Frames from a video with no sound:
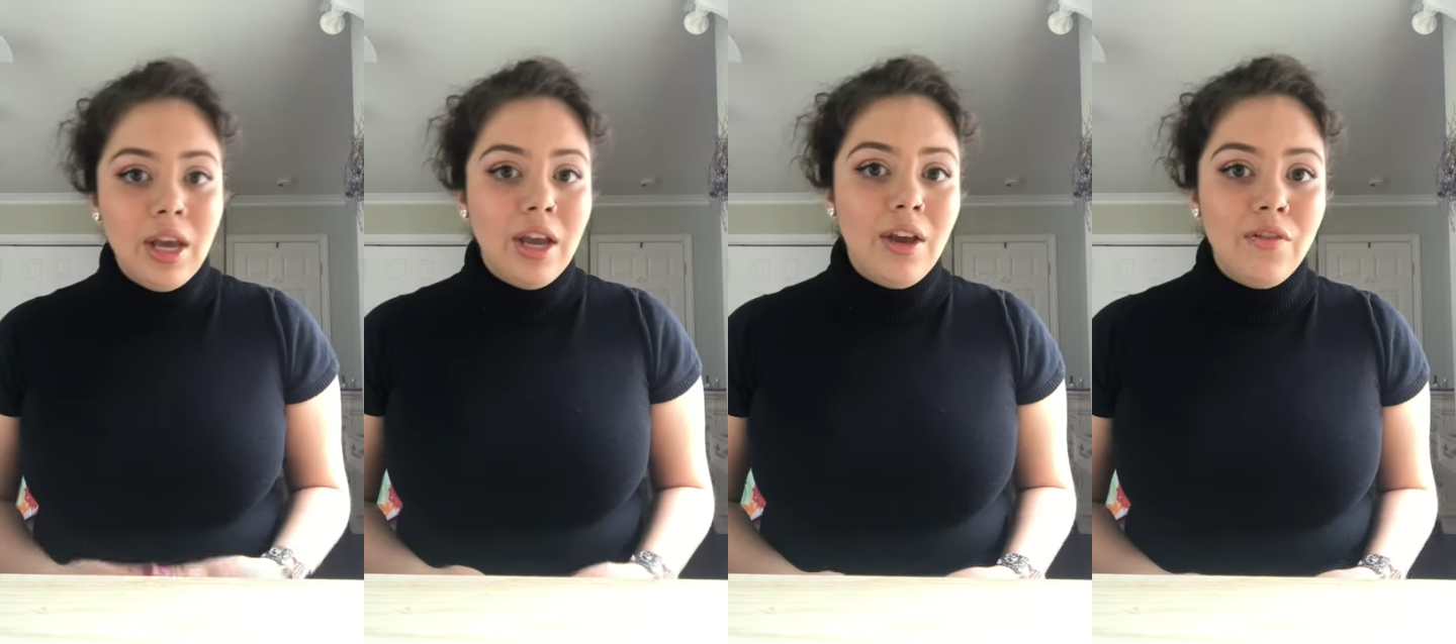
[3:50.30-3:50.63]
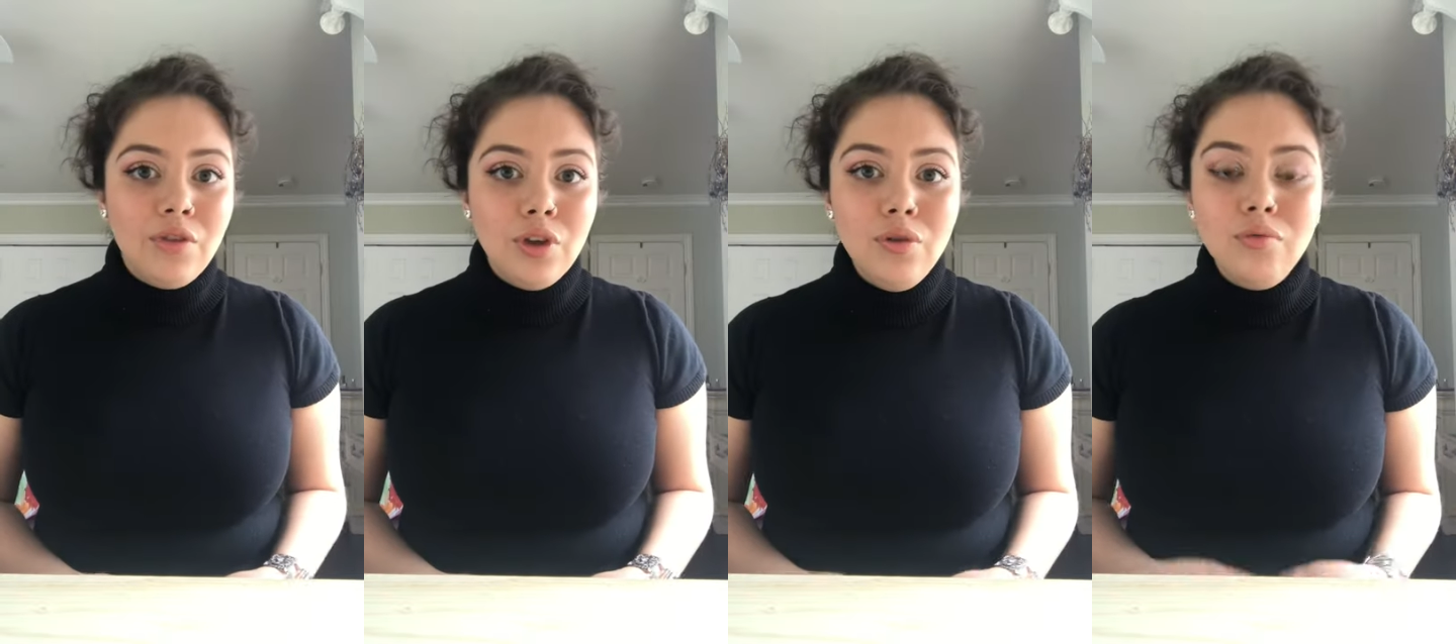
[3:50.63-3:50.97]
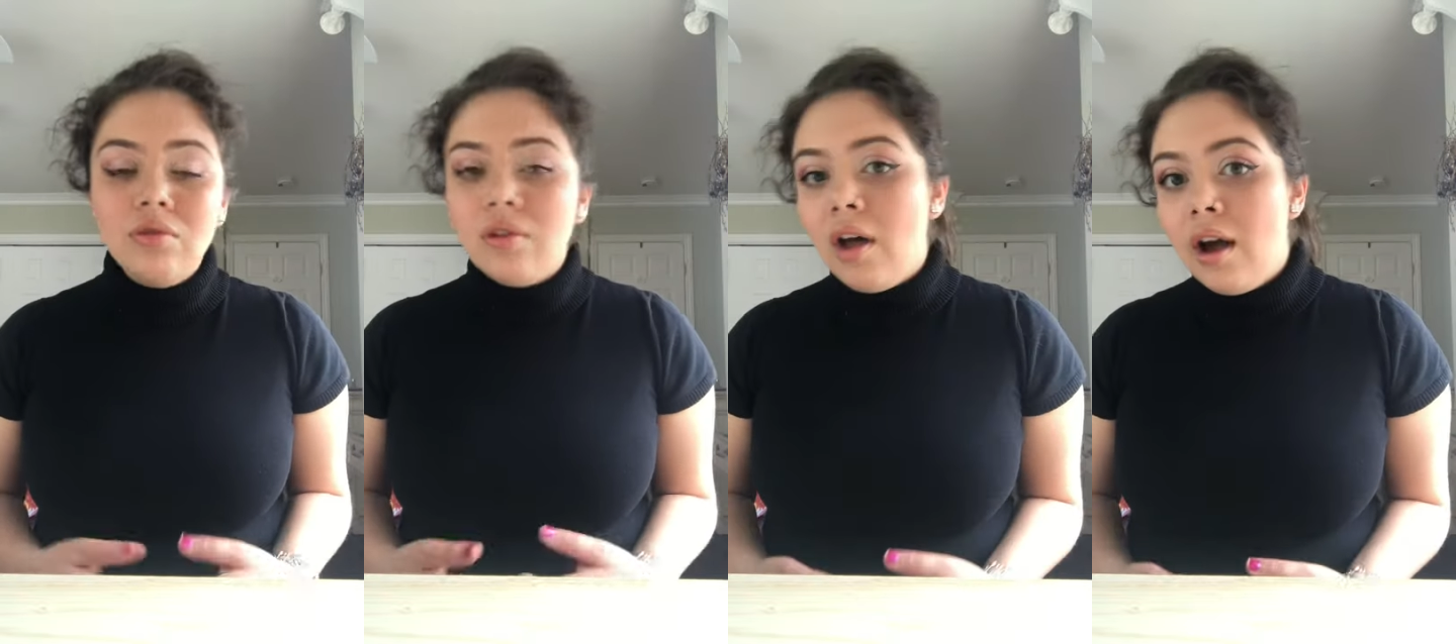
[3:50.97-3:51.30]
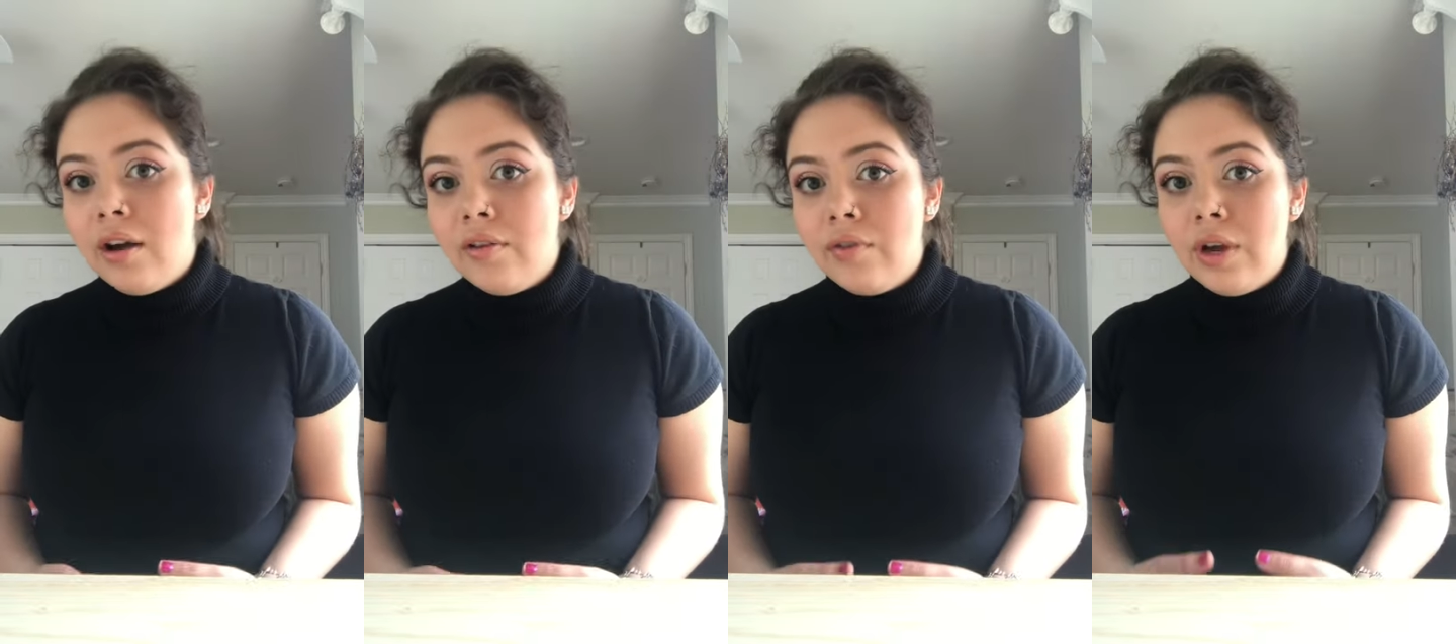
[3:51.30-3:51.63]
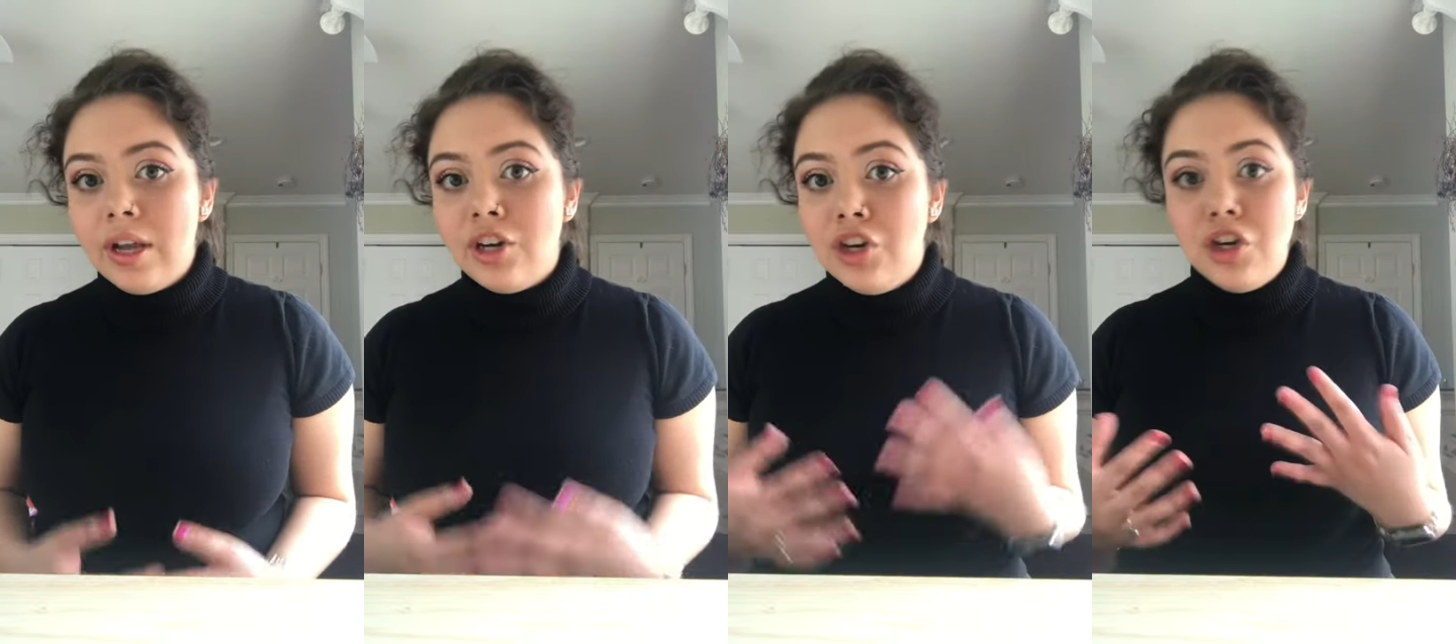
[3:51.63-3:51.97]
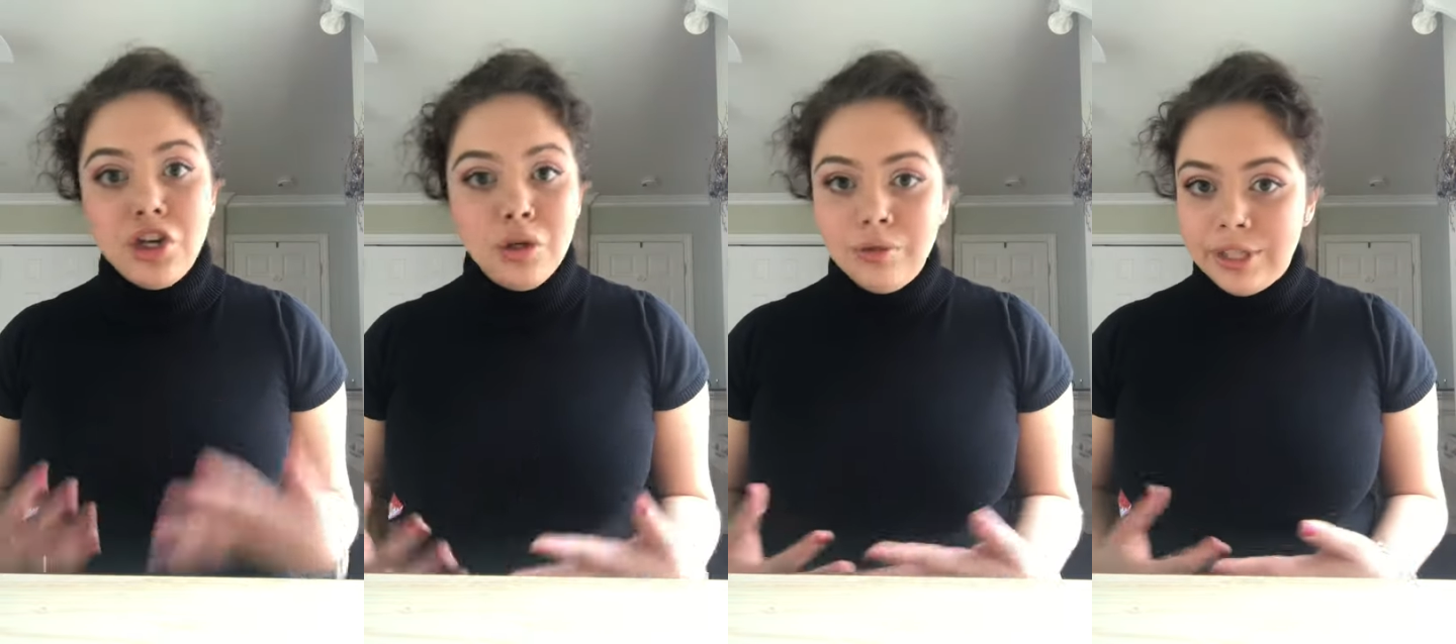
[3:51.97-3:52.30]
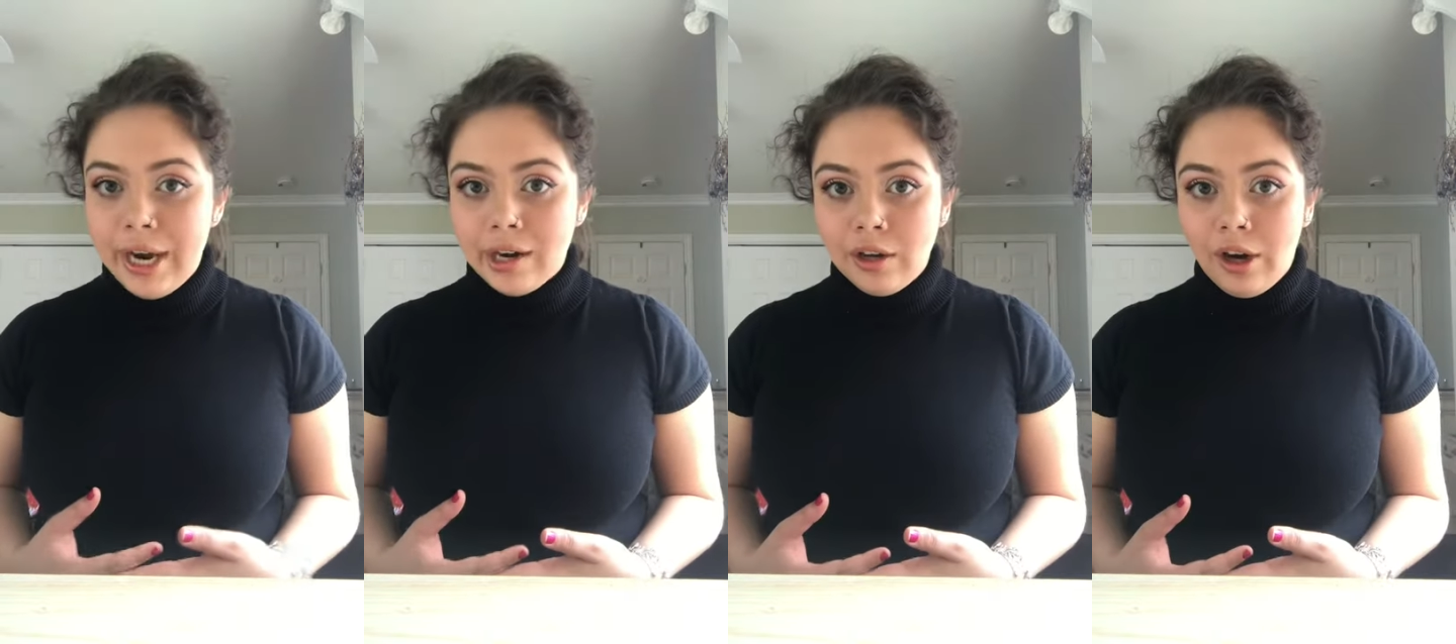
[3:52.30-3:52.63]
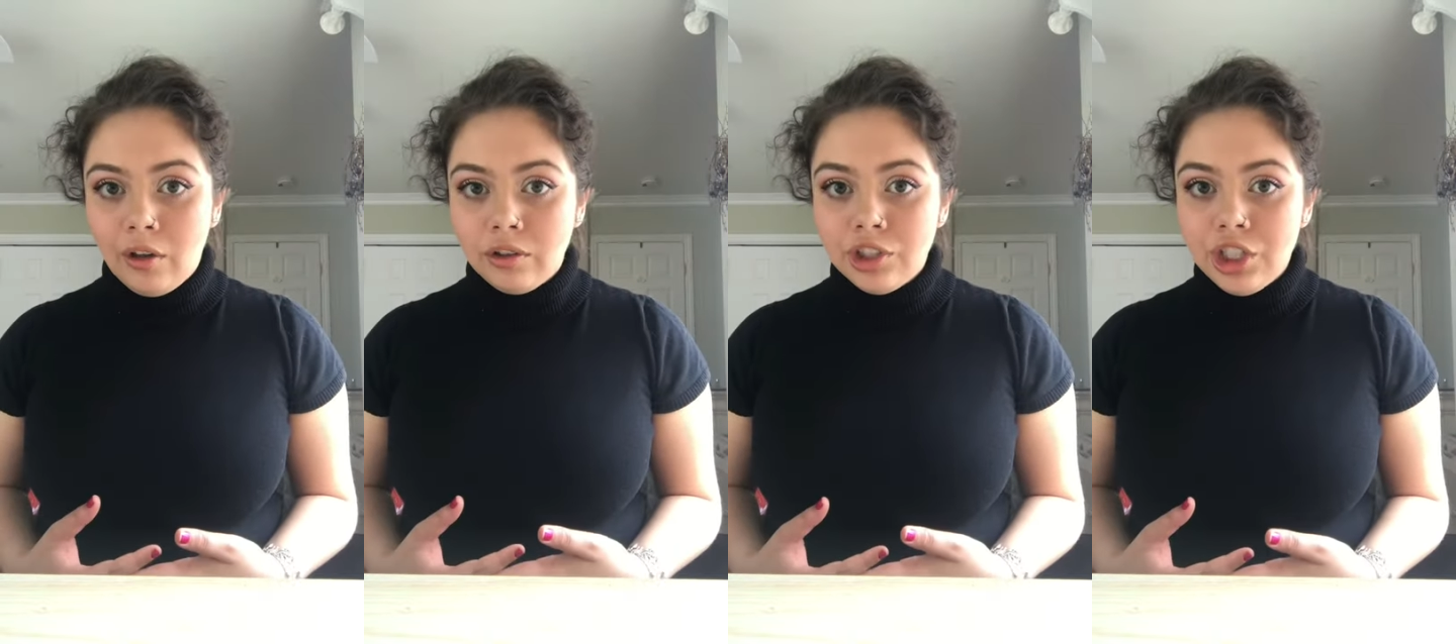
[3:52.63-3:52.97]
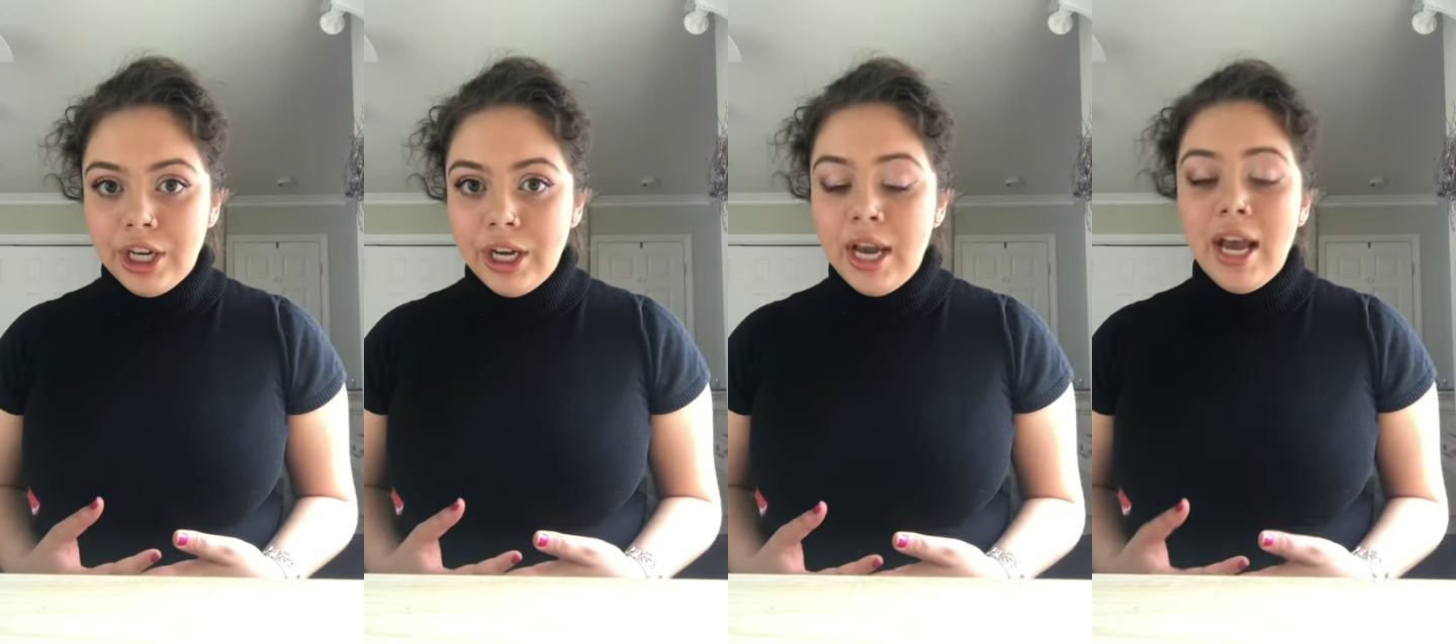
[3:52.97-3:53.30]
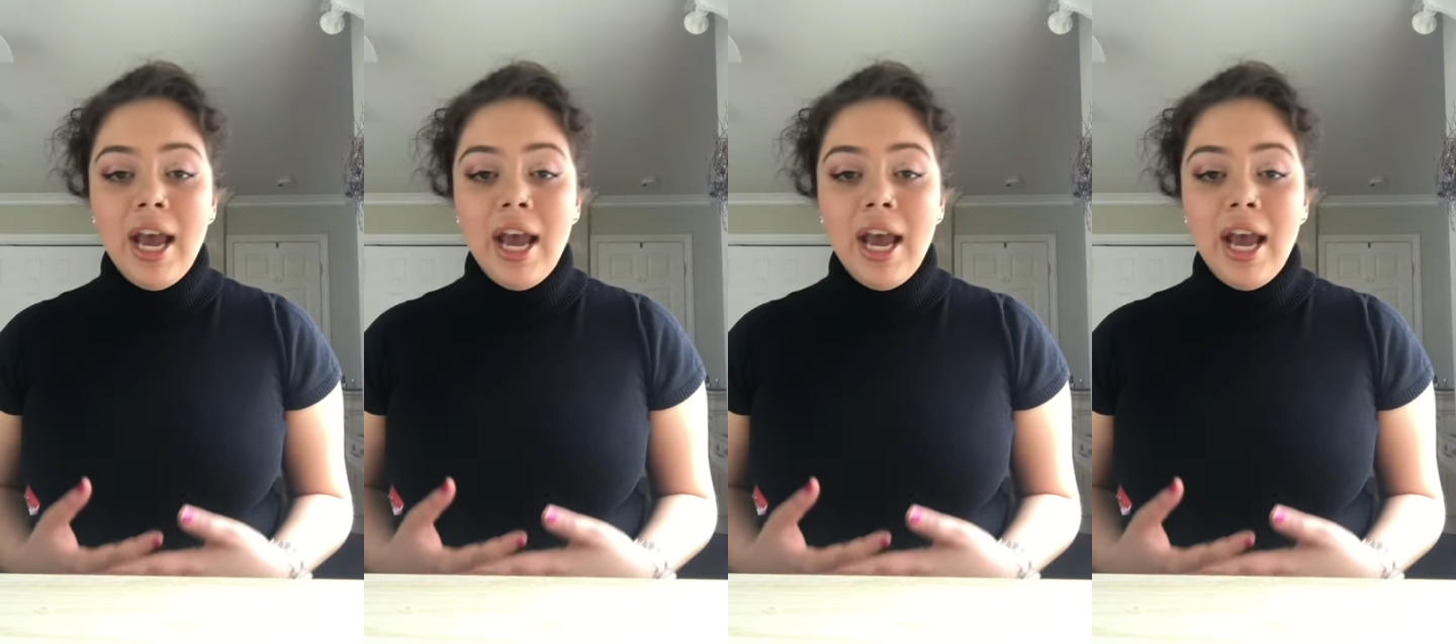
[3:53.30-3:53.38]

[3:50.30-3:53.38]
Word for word: If you love new technology